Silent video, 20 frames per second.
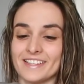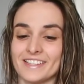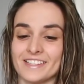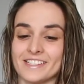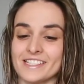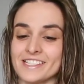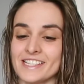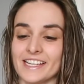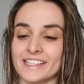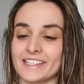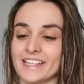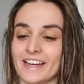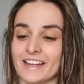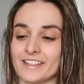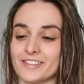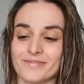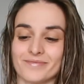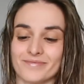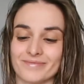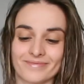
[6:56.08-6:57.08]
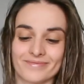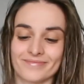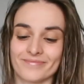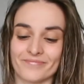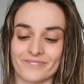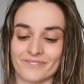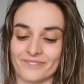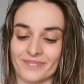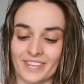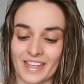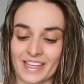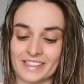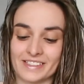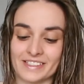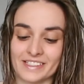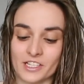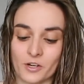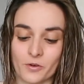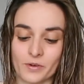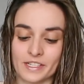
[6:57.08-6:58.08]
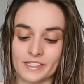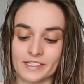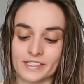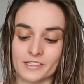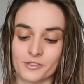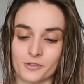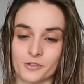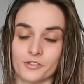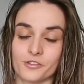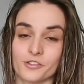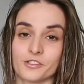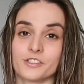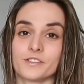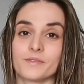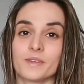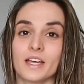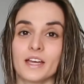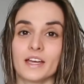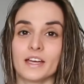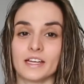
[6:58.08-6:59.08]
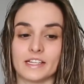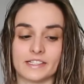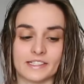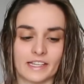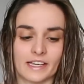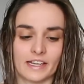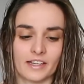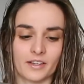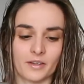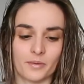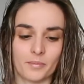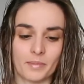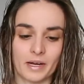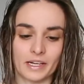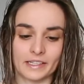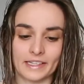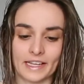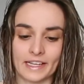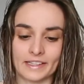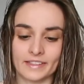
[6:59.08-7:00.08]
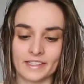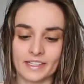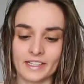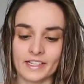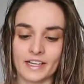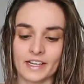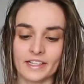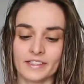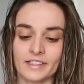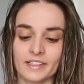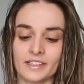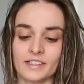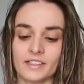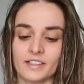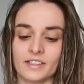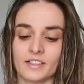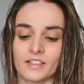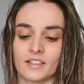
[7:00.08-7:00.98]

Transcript: Just like that. It's so easy to use. It's like magnetic, I think.